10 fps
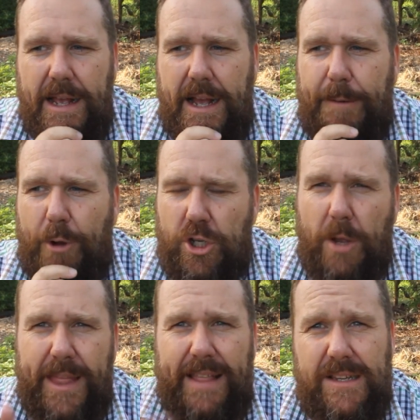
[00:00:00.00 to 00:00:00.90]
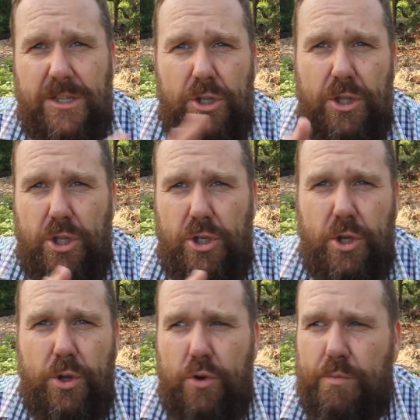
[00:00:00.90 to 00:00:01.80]
On top of that, there's
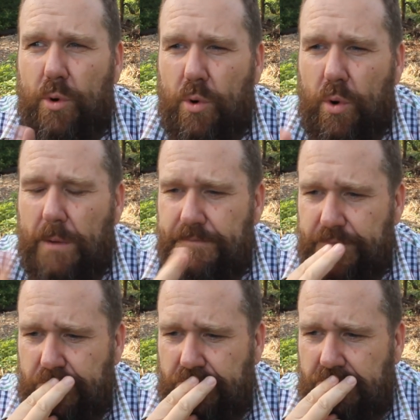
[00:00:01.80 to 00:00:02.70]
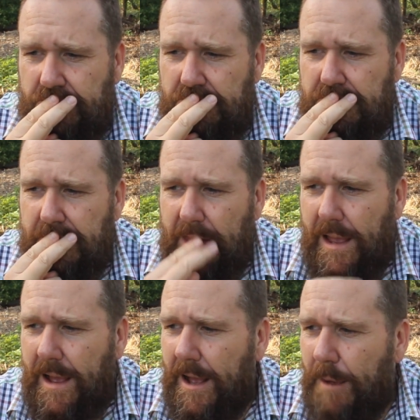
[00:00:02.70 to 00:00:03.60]
2 more
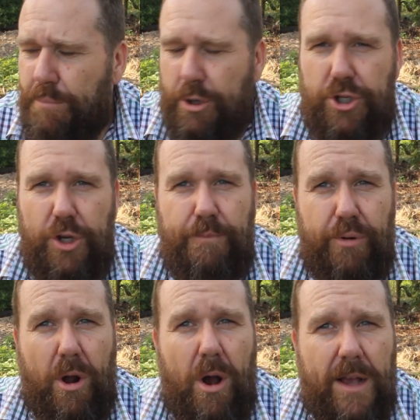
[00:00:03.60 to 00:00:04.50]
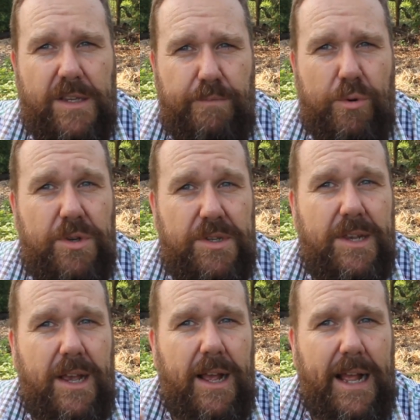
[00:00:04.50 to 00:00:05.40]
BookTube prize books
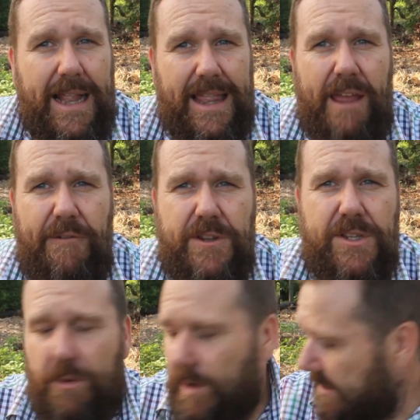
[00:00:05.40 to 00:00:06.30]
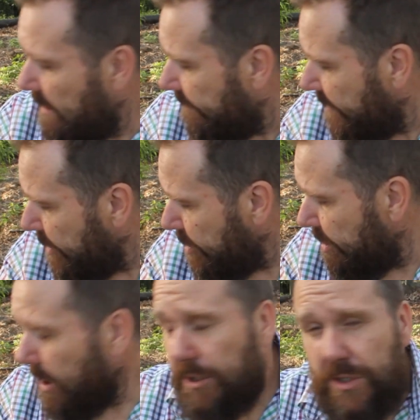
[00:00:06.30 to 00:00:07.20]
left, so once I finish
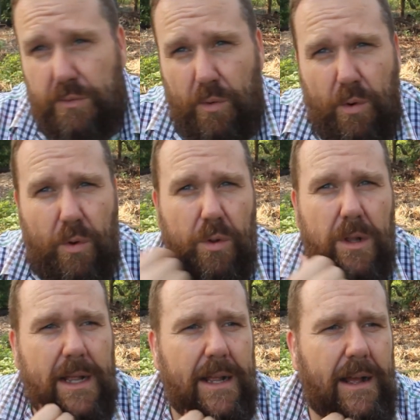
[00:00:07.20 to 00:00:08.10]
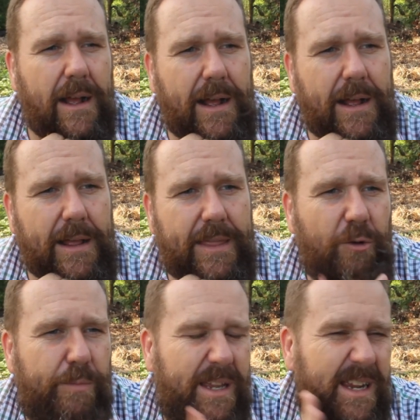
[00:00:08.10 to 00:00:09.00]
Ghost Wall,
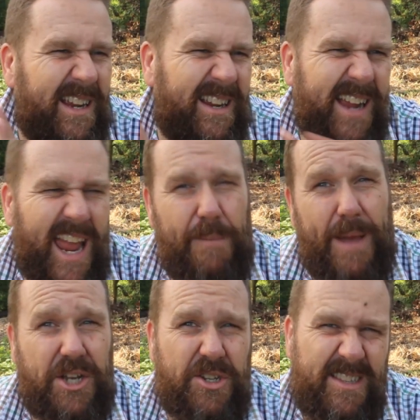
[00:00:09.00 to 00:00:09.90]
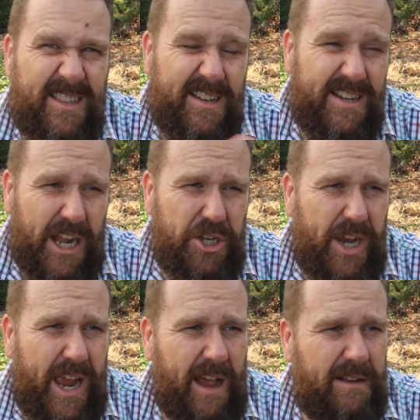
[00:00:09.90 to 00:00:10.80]
there'll be Anne Patchett's The Dutch
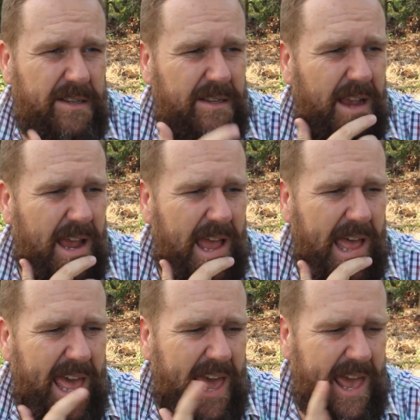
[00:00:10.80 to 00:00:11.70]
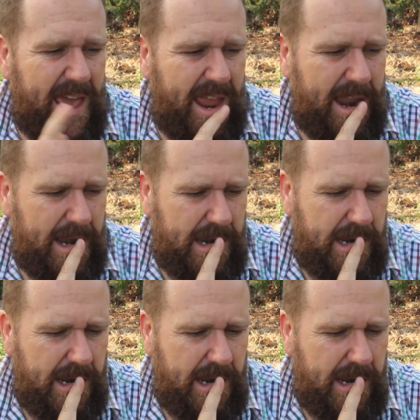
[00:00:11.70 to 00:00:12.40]
House and